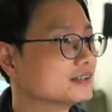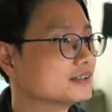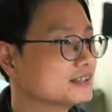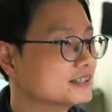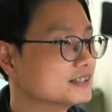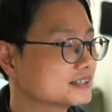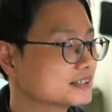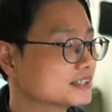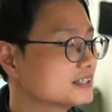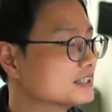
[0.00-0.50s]

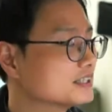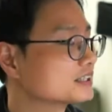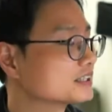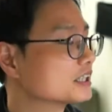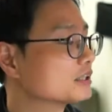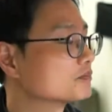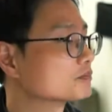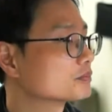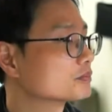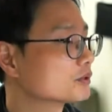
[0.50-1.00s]
this is
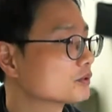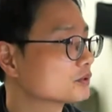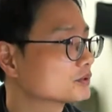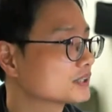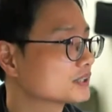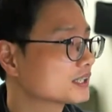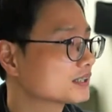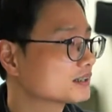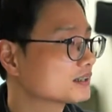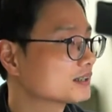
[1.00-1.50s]
a
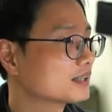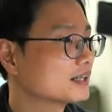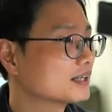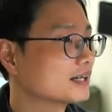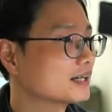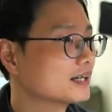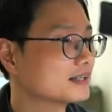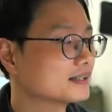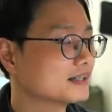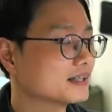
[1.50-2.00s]
project,
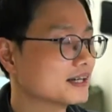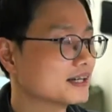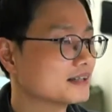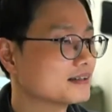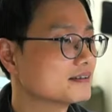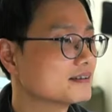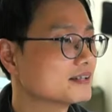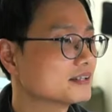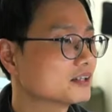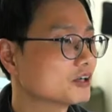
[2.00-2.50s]
and then
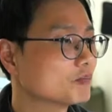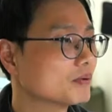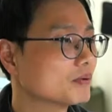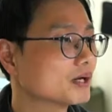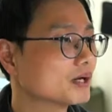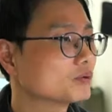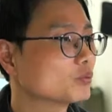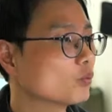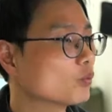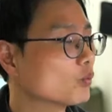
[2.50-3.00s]
think
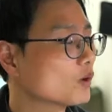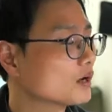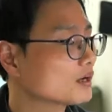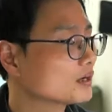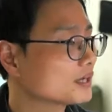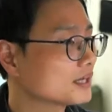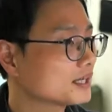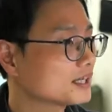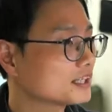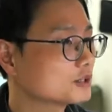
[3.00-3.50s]
about what
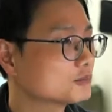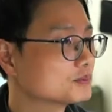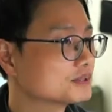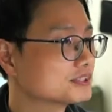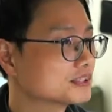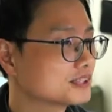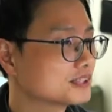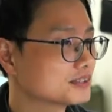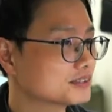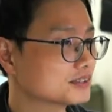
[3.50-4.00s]
kind of
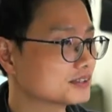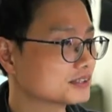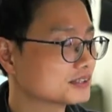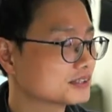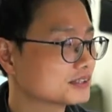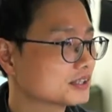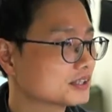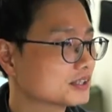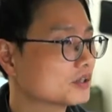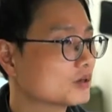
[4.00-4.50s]

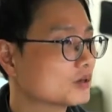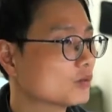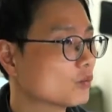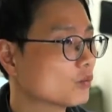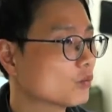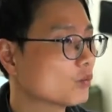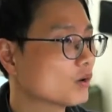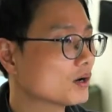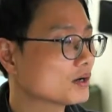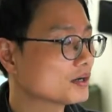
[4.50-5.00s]
skills,
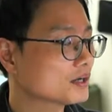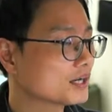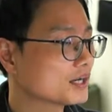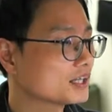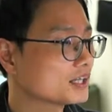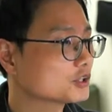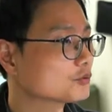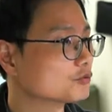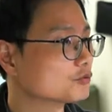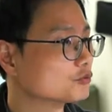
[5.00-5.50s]
what
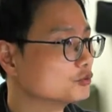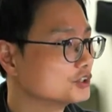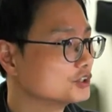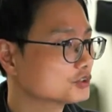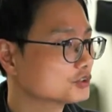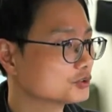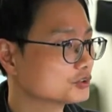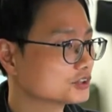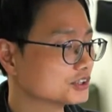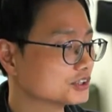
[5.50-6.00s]
kind of
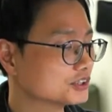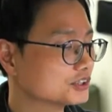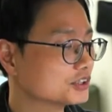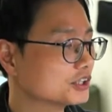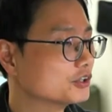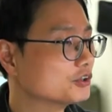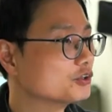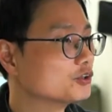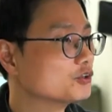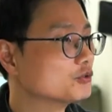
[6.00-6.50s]
resources
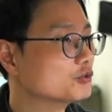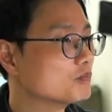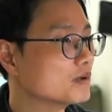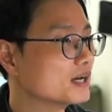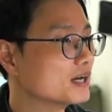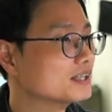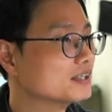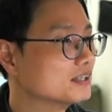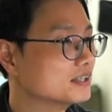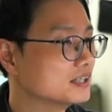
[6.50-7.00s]
you
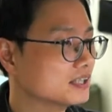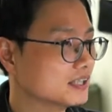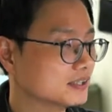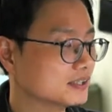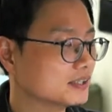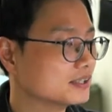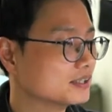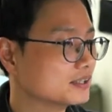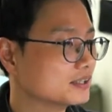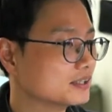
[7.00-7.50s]
may need